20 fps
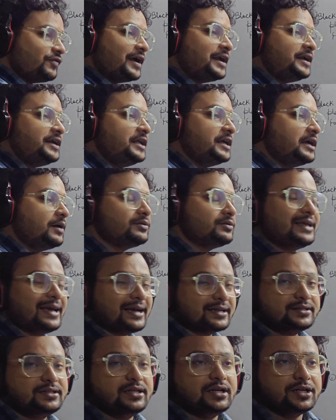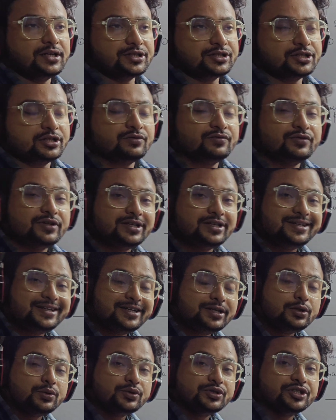finding out the acceleration, we
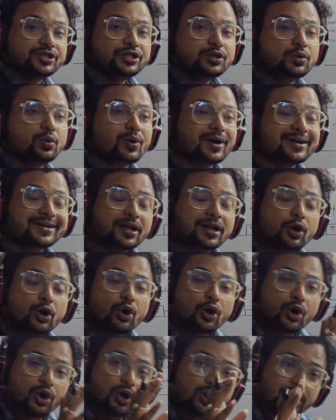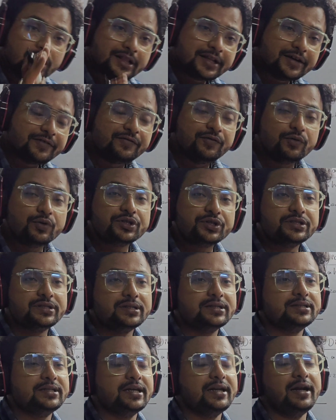need to see what are all the
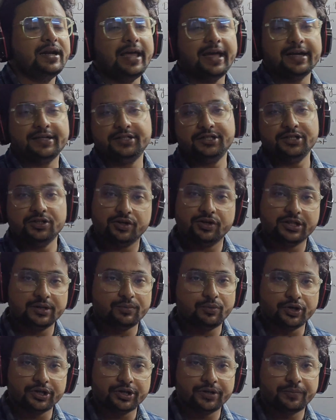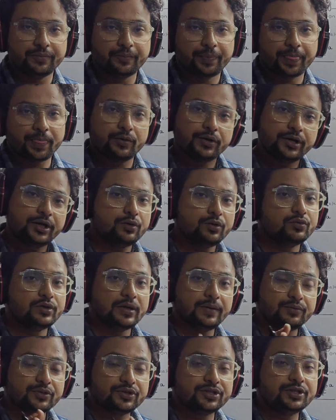forces that are acting on the body. Okay. We
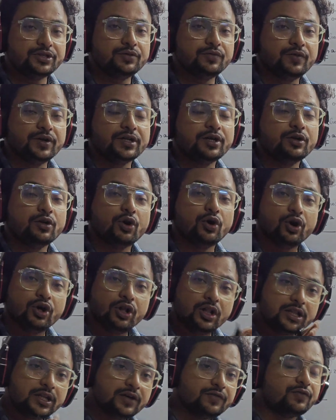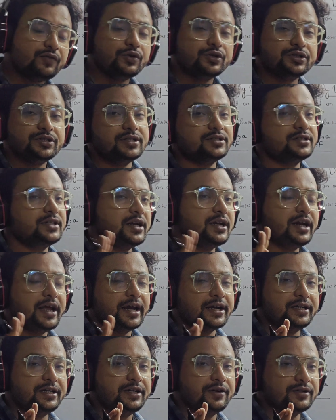have to see what are all the forces that are
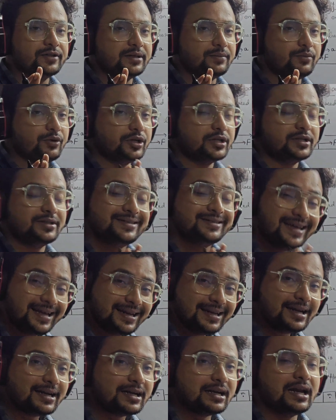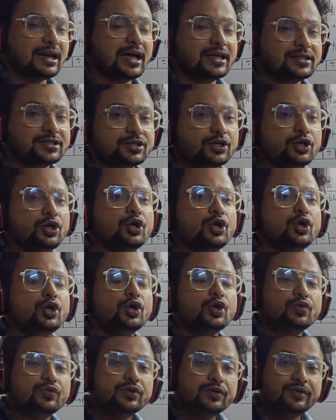acting on the body. Then at last,
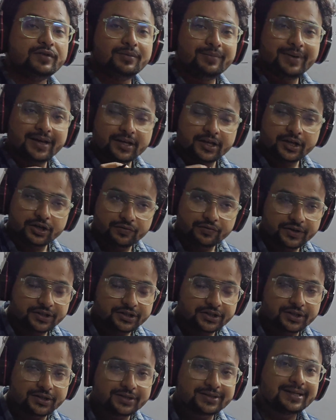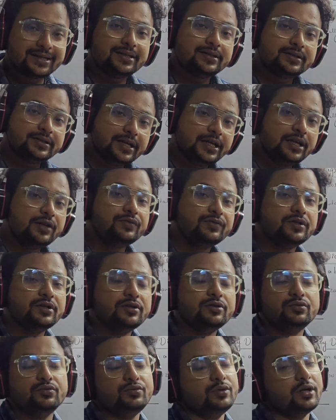we will make equations, and then
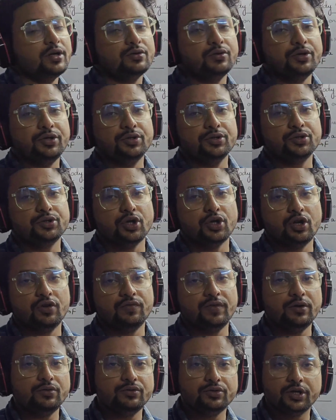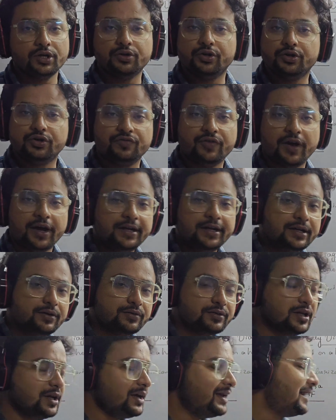we are going to solve out, we are going to find
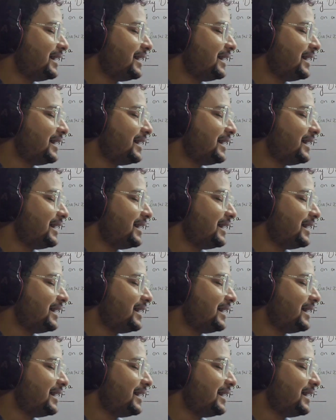out the